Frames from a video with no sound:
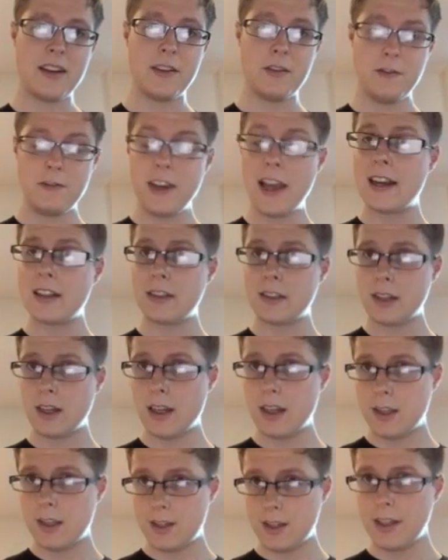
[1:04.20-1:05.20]
in fact,
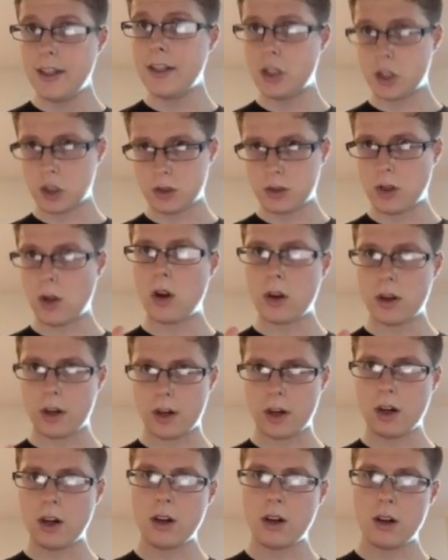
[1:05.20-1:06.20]
each
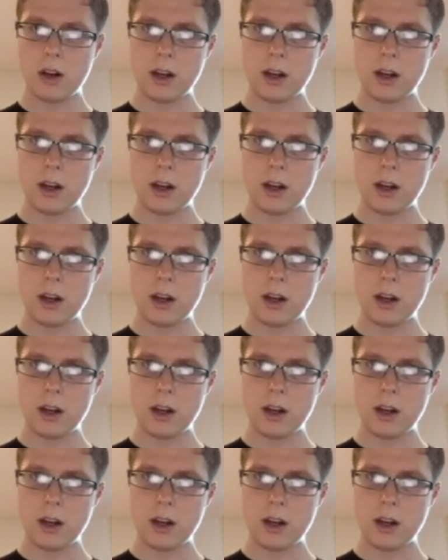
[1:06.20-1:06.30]
callback